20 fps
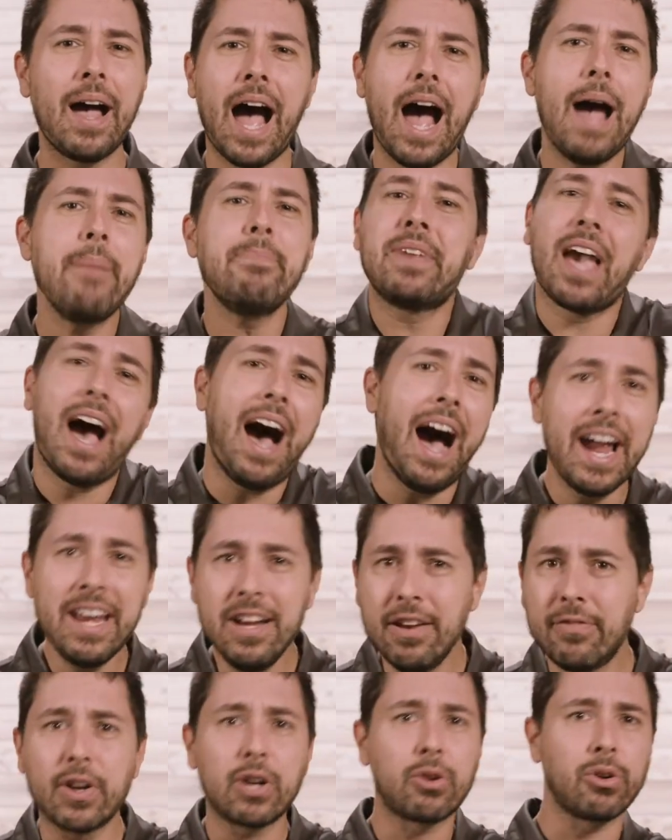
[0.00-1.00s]
I'm
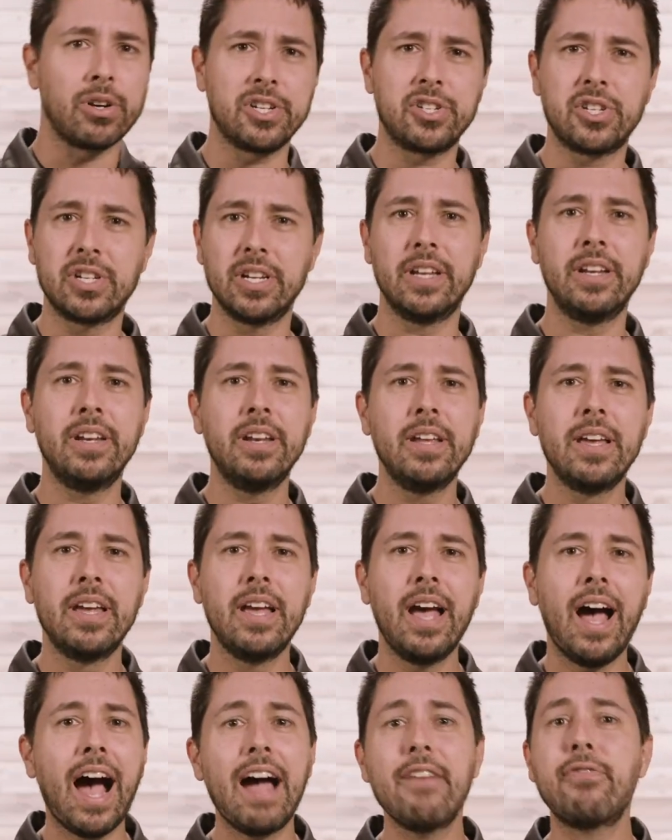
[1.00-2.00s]
kind of a Christian.
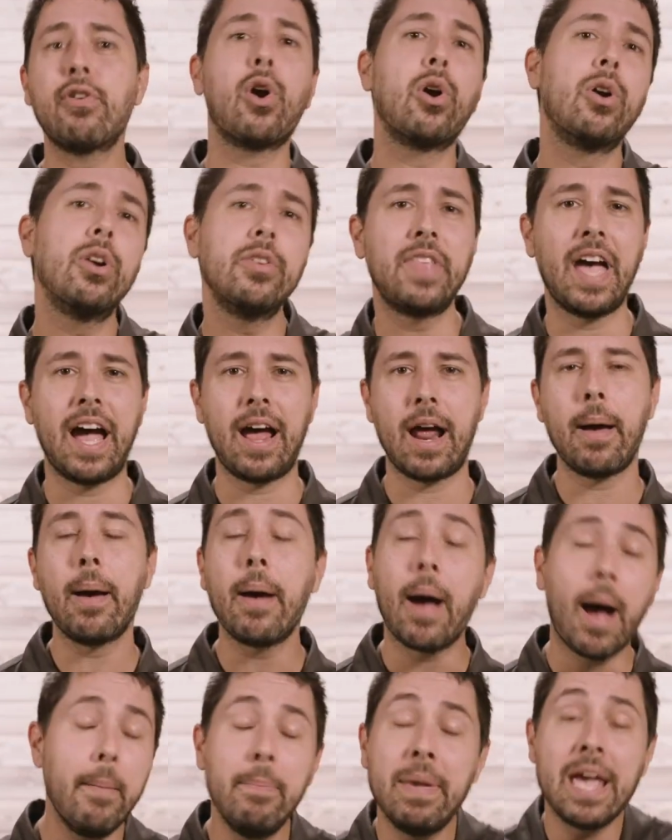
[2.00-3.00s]
I've heard that.
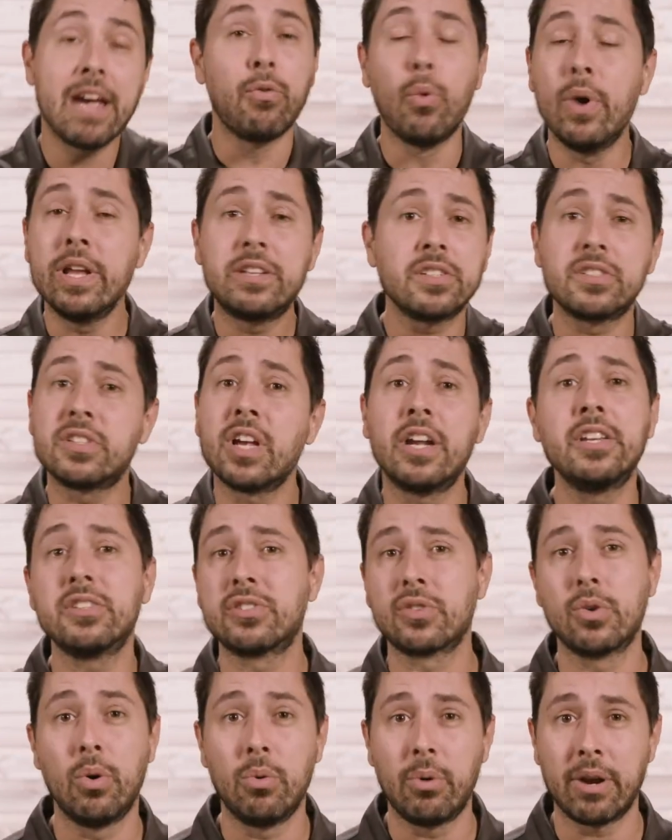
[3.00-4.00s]
I may have went to Sunday
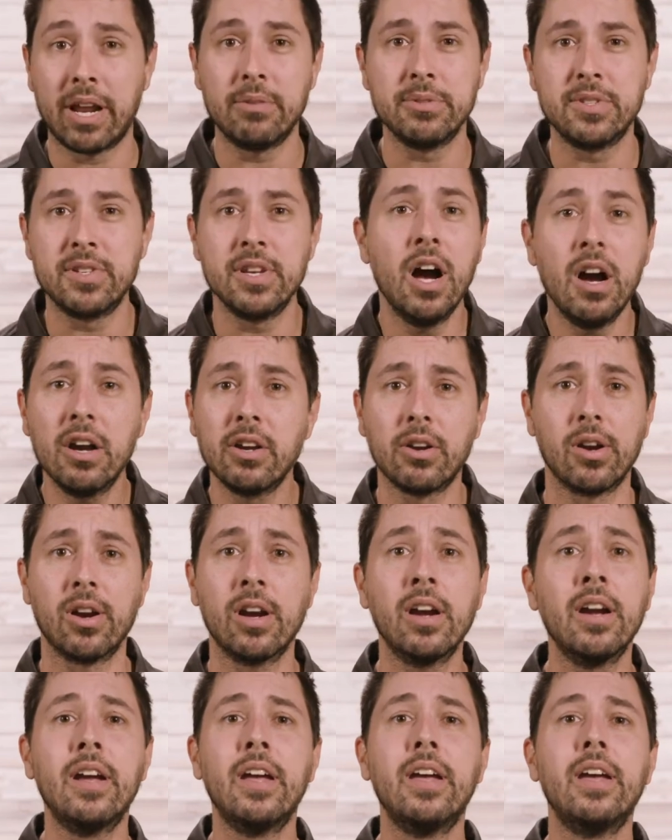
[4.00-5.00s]
school when I was
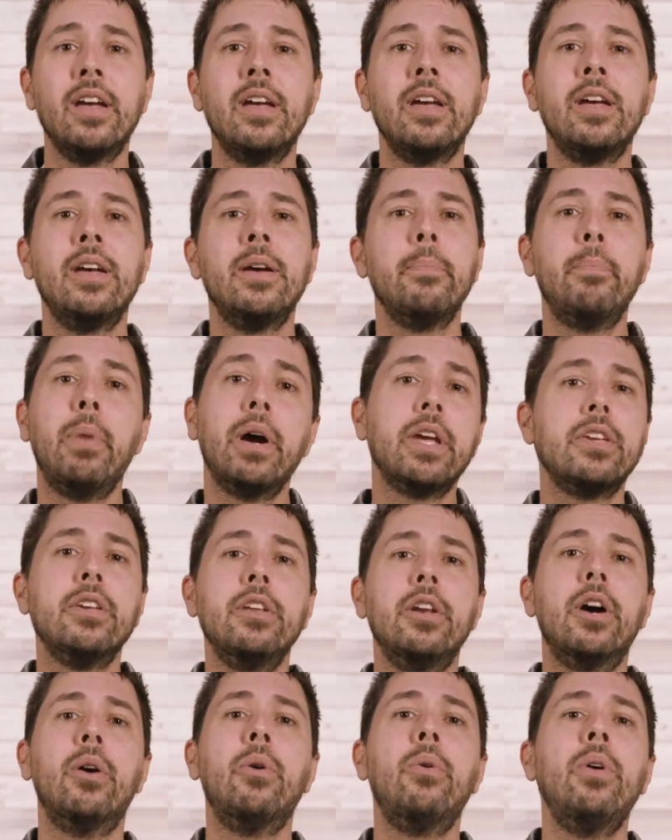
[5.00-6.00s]
younger, but
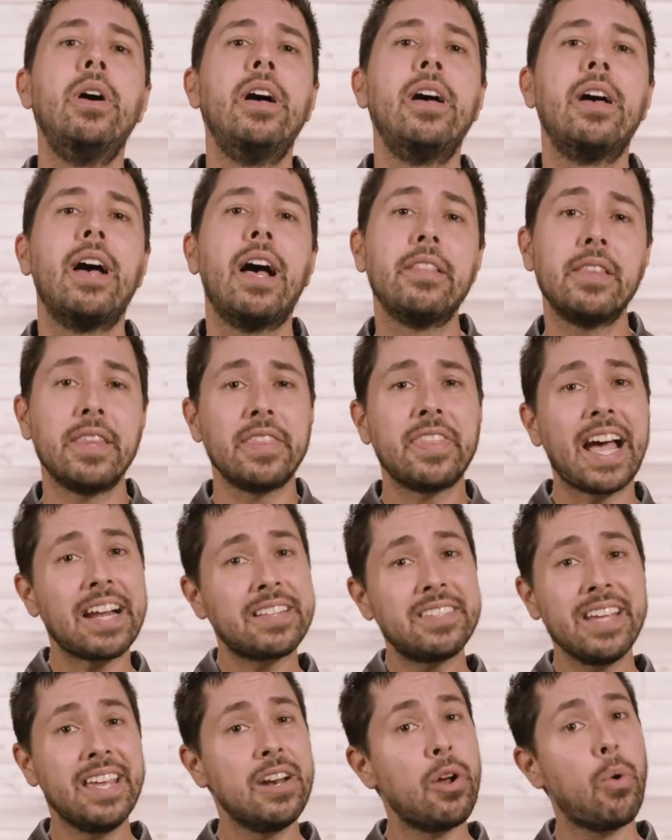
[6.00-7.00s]
you know,
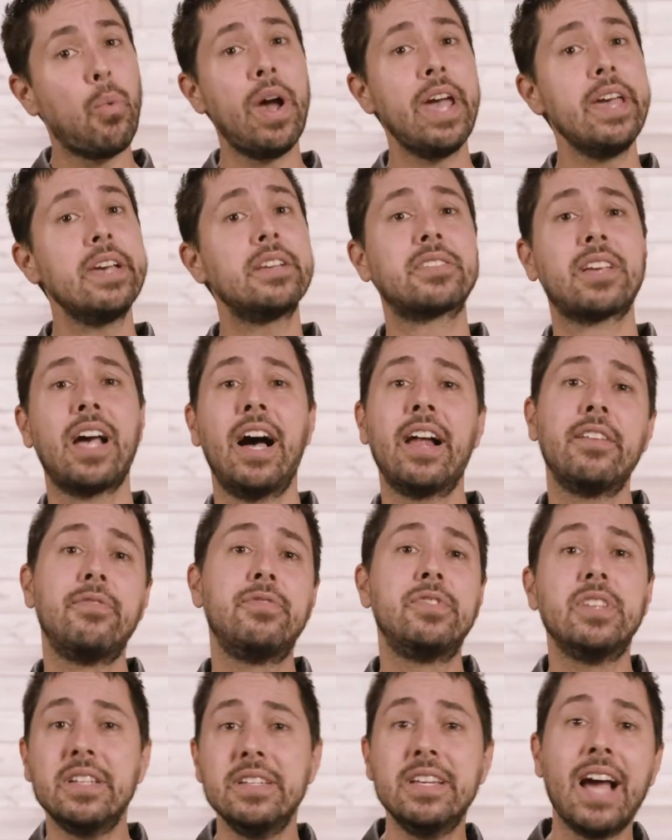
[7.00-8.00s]
that in a way is kind
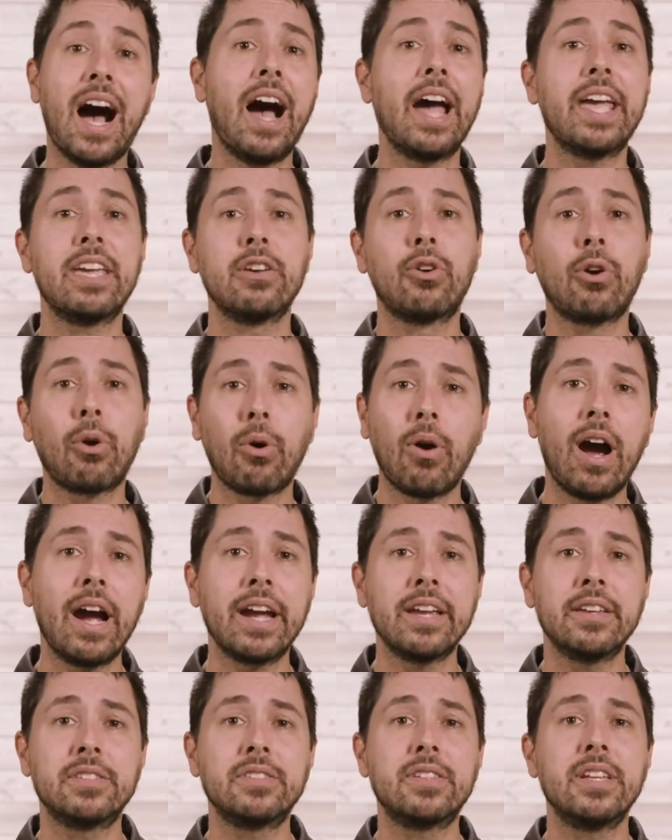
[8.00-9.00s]
of denying
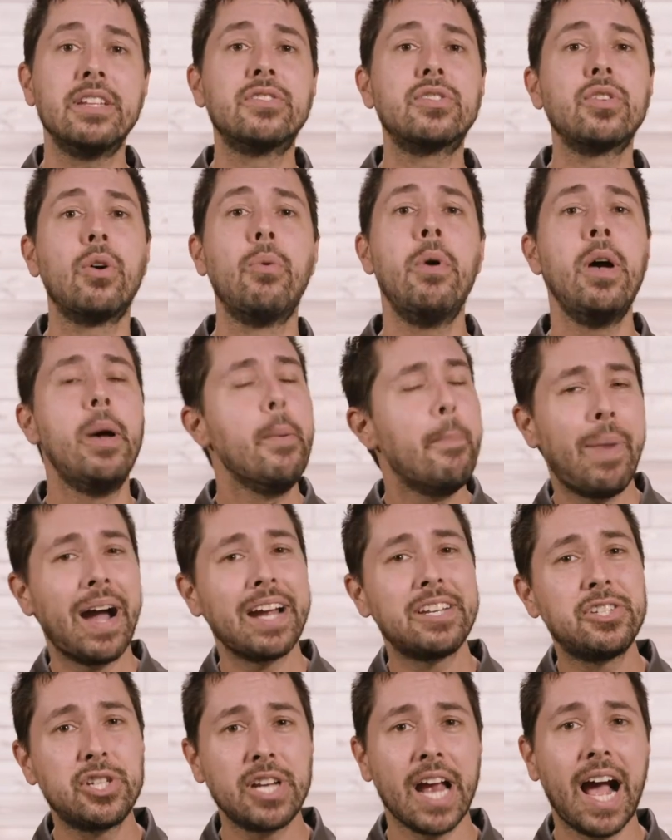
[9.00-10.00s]
Christ. And so
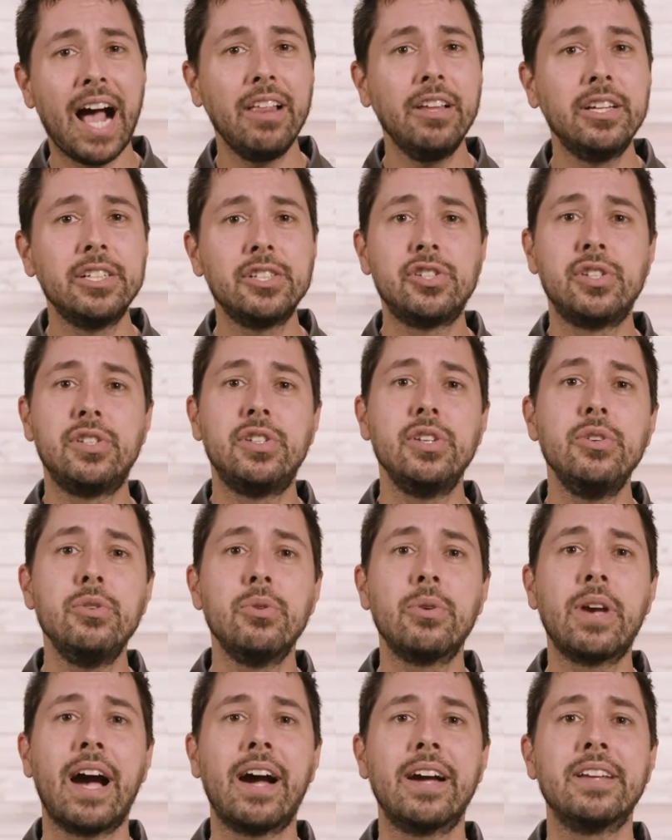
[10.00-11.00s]
my challenge to
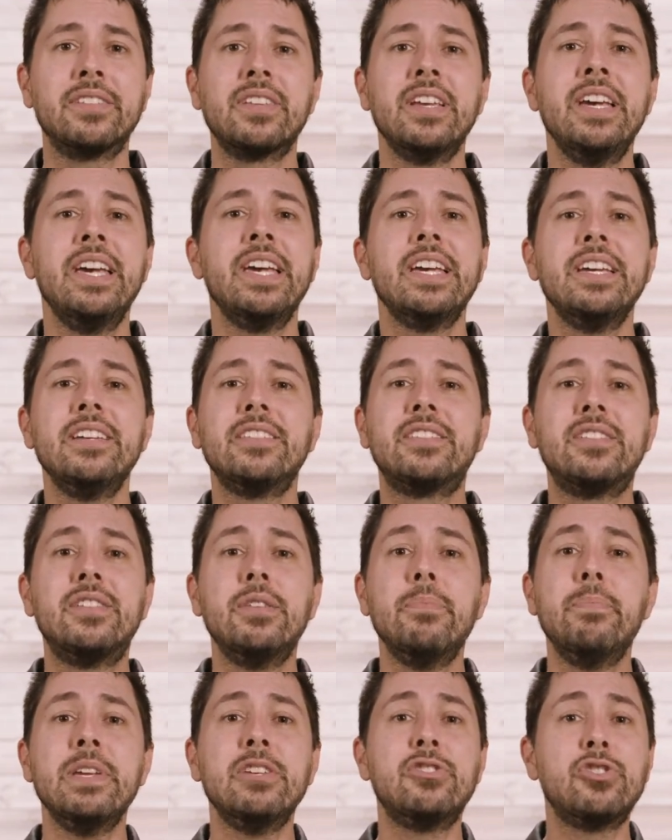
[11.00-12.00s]
you guys is
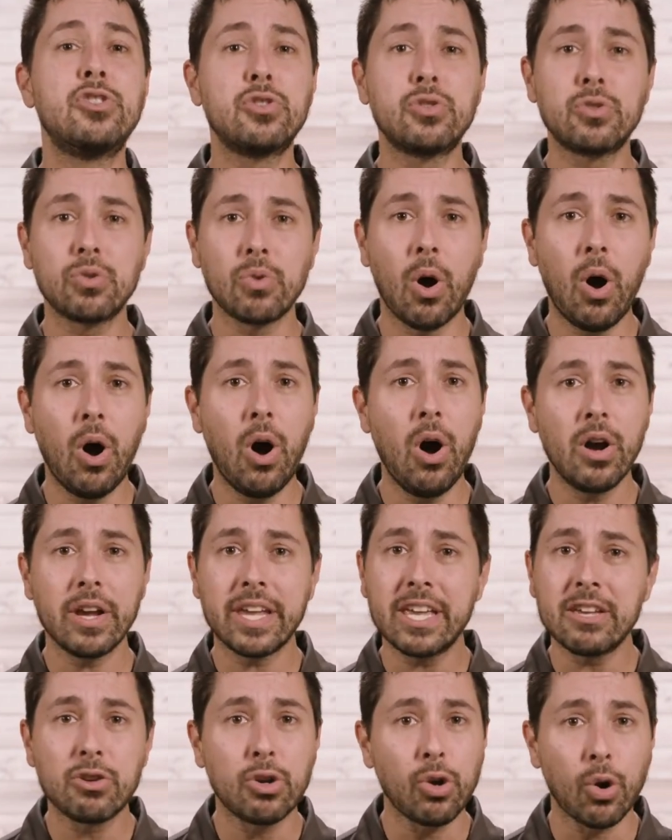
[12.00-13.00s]
to be
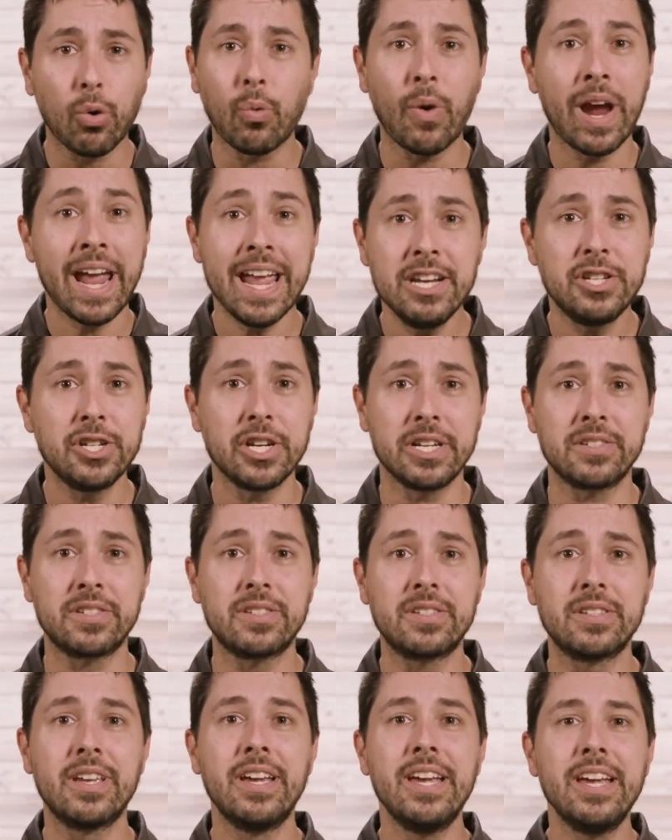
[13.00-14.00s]
strong and
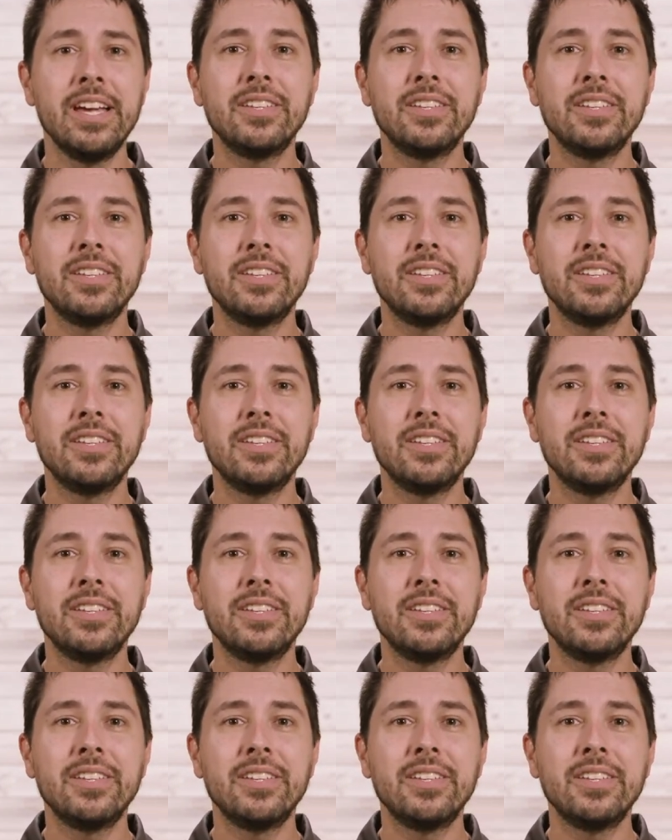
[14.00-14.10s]
courageous.